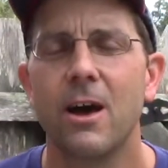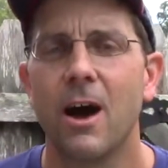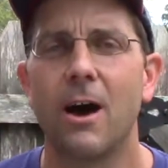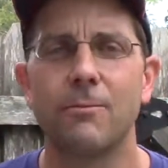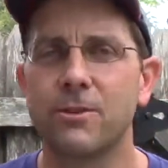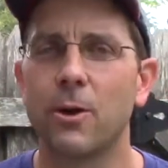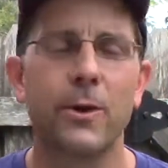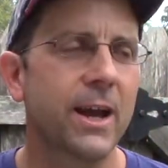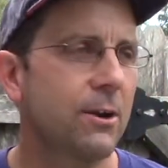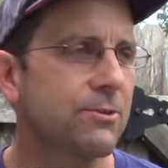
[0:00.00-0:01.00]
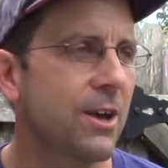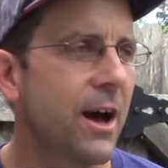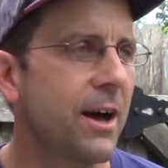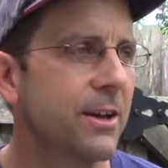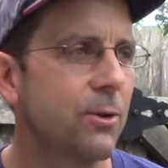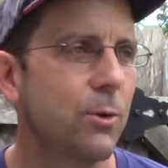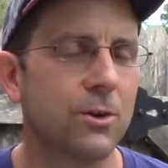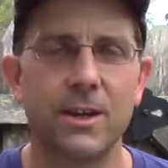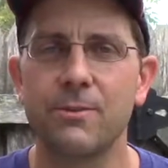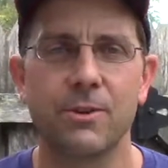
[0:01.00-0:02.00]
of going outside,
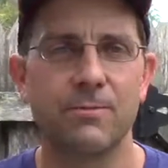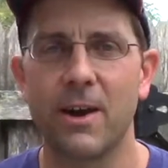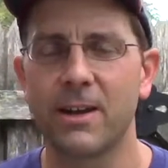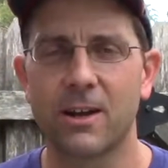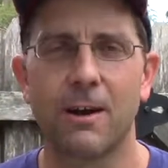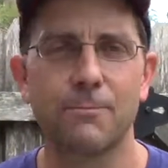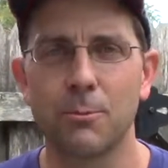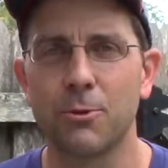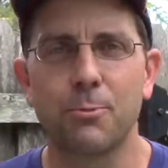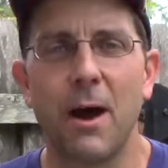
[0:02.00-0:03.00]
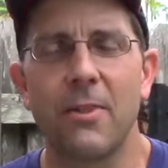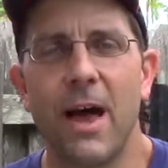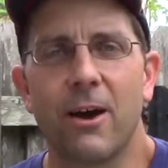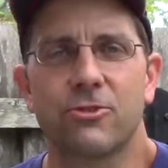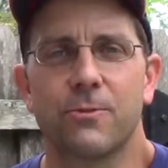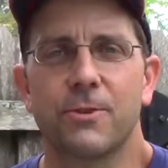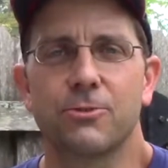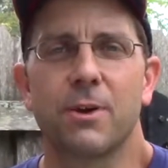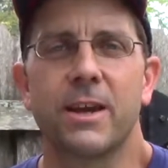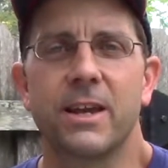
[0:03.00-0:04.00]
or even finding a comfortable spot in the house if
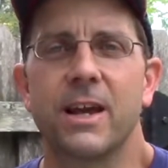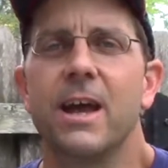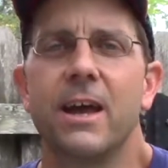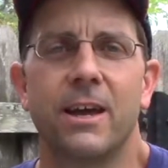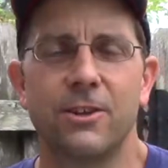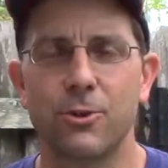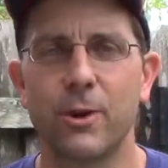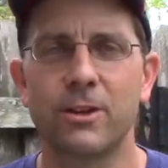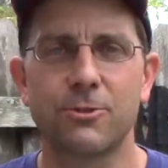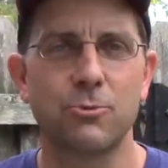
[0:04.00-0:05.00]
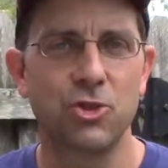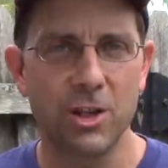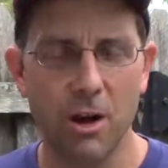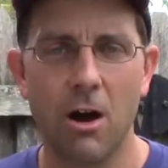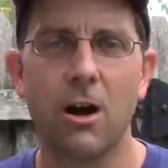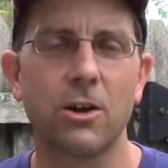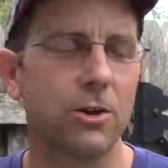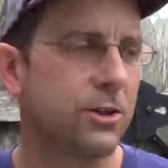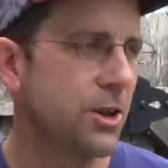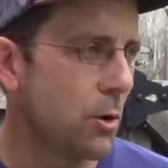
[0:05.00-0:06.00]
it's raining, and doing some Qigong
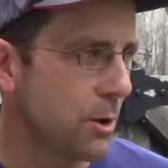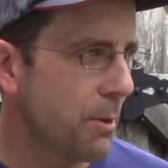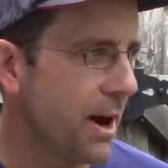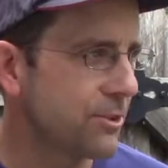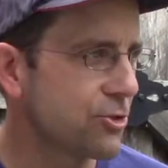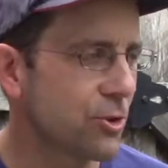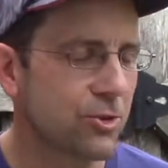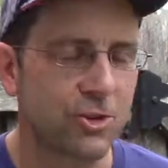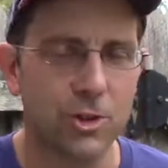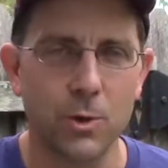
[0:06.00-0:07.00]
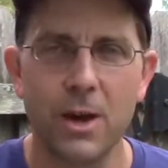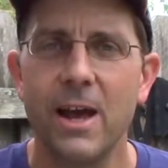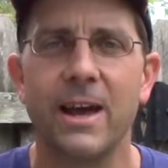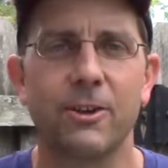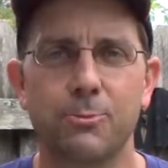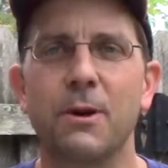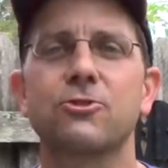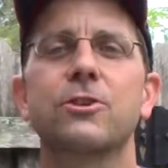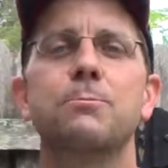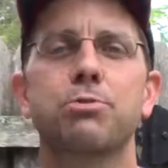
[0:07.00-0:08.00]
or a yoga posture or two, and
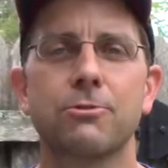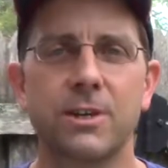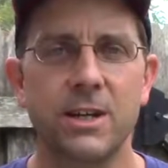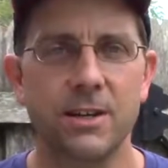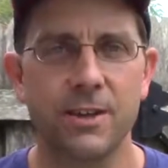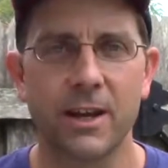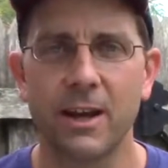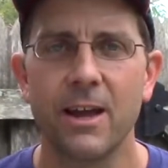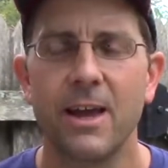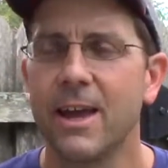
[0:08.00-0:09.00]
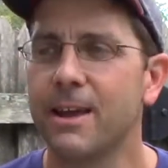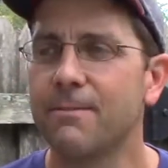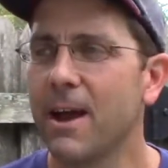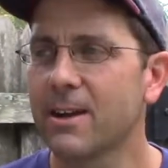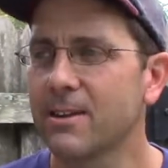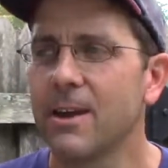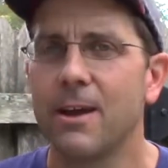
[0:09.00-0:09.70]
especially breathing. In fact,